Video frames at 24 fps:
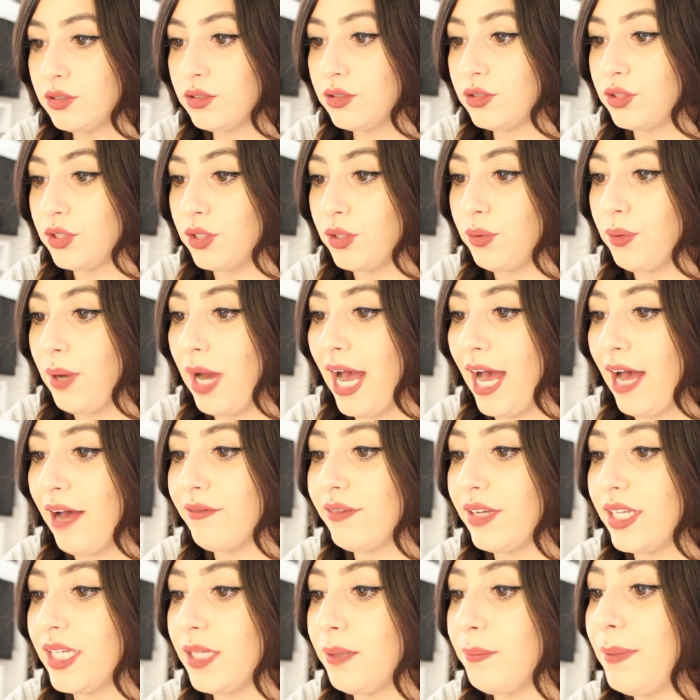Do you have
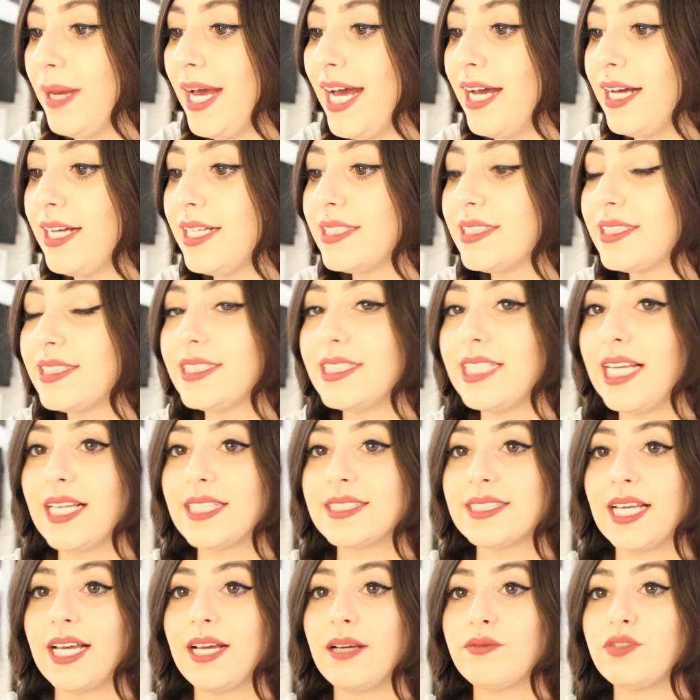any pets?
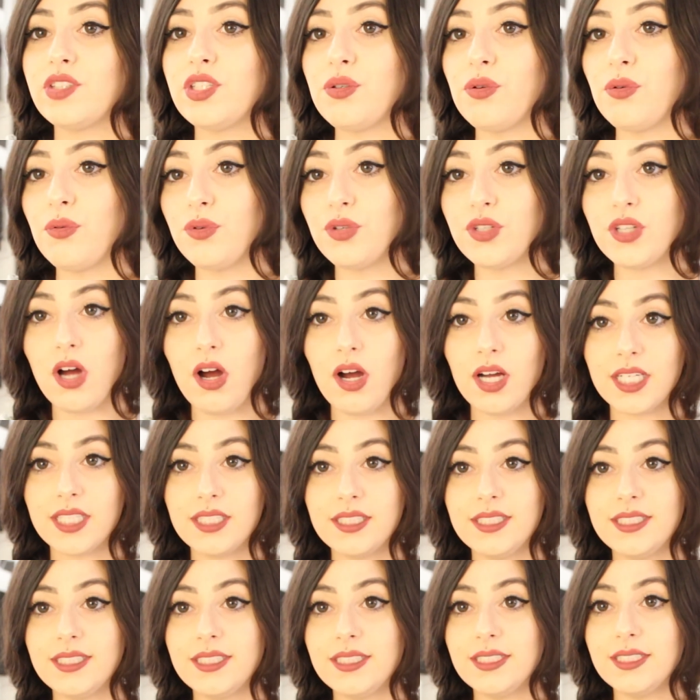Yes, I have two
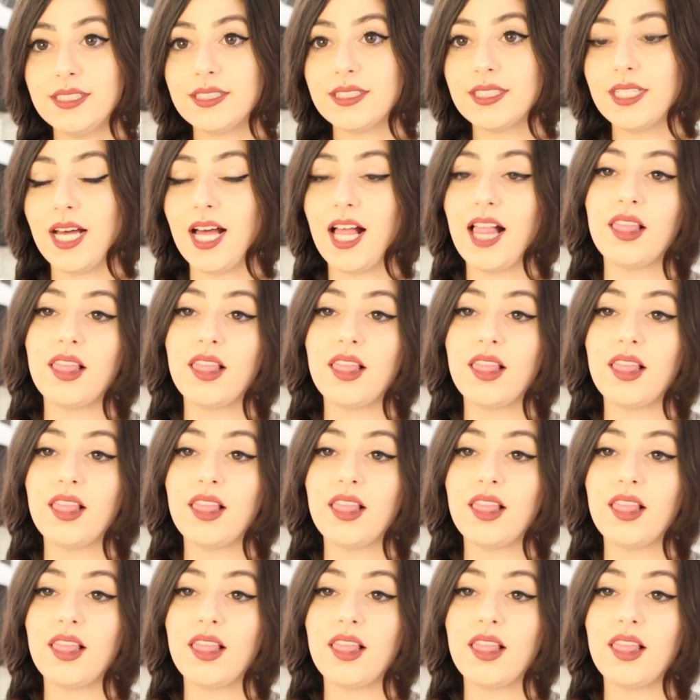doggies.